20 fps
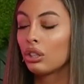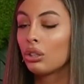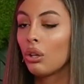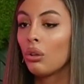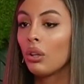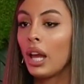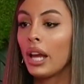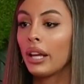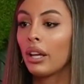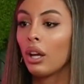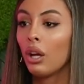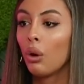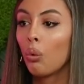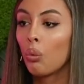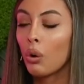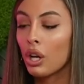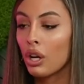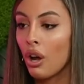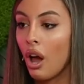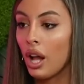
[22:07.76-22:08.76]
So like
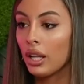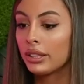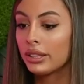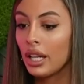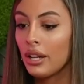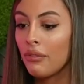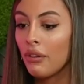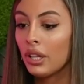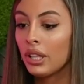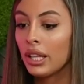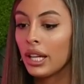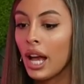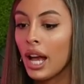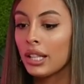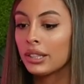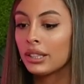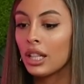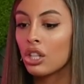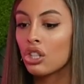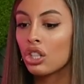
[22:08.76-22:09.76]
we're not safe at the
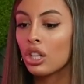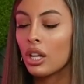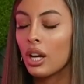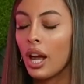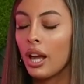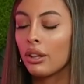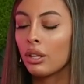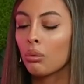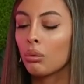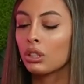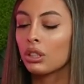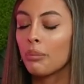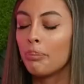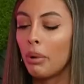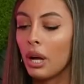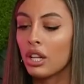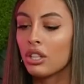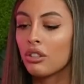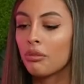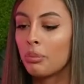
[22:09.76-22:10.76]
gas station and there was a
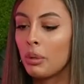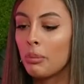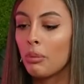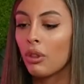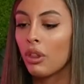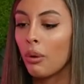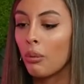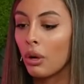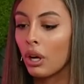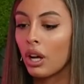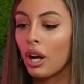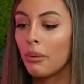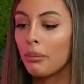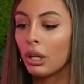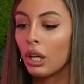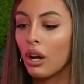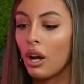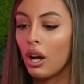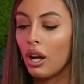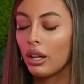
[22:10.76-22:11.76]
bunch of people that were
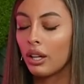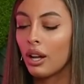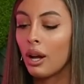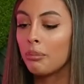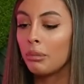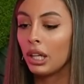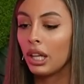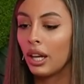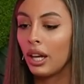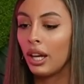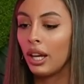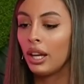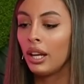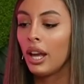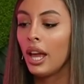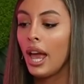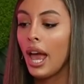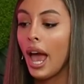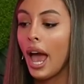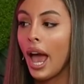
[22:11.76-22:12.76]
coming in
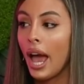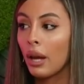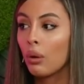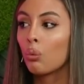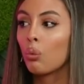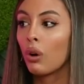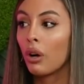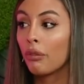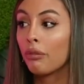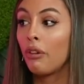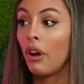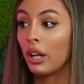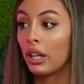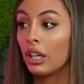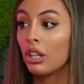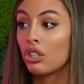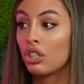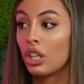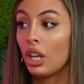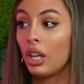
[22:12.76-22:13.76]
and were
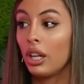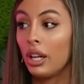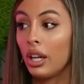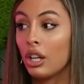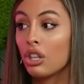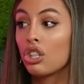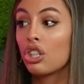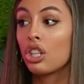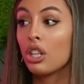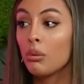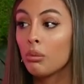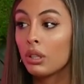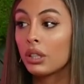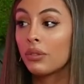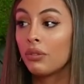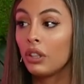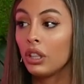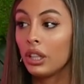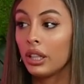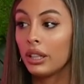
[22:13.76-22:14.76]
fucking shady. And she was
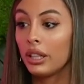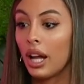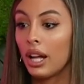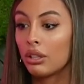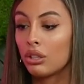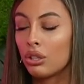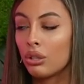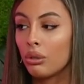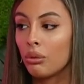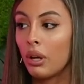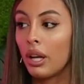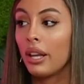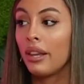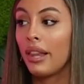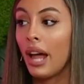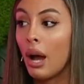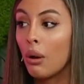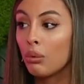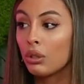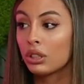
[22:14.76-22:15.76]
feeling that too. And
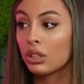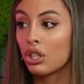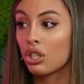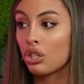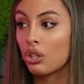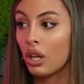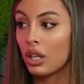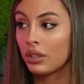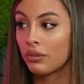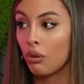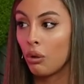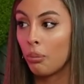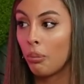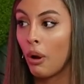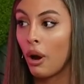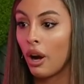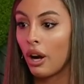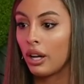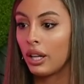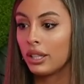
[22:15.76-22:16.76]
that was the stressful
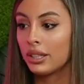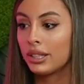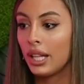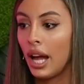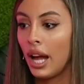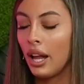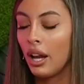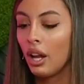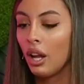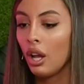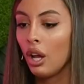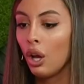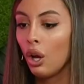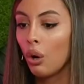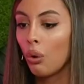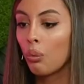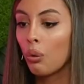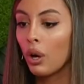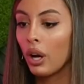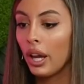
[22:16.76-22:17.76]
part is that
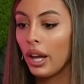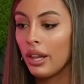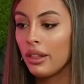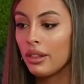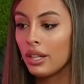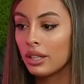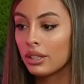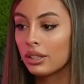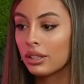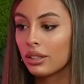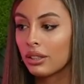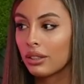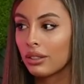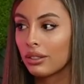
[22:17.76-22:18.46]
we're in this